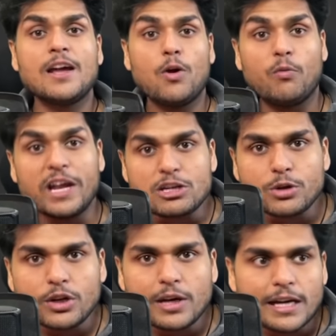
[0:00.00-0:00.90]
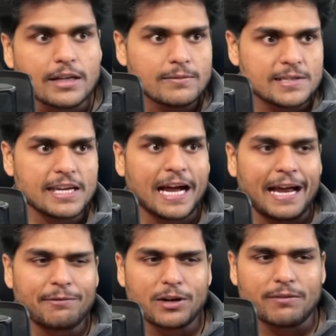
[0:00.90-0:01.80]
Where should you learn? See, I
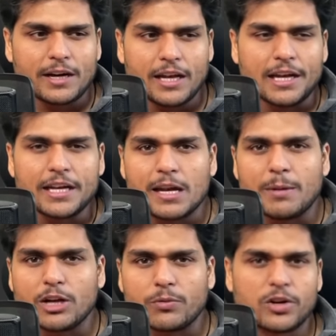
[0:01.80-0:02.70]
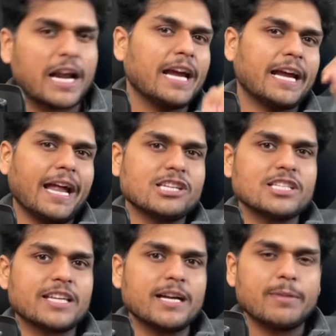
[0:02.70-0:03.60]
have covered a little bit of try catch
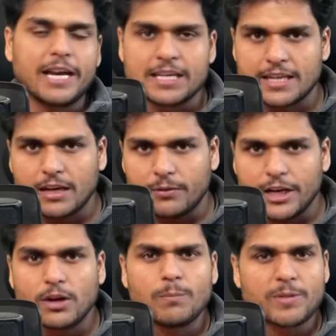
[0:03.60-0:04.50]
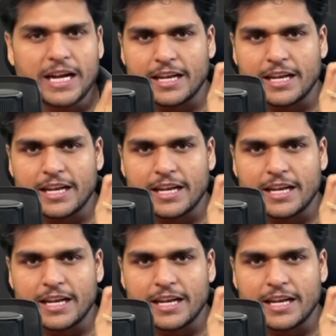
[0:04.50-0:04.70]
inside my async video, right?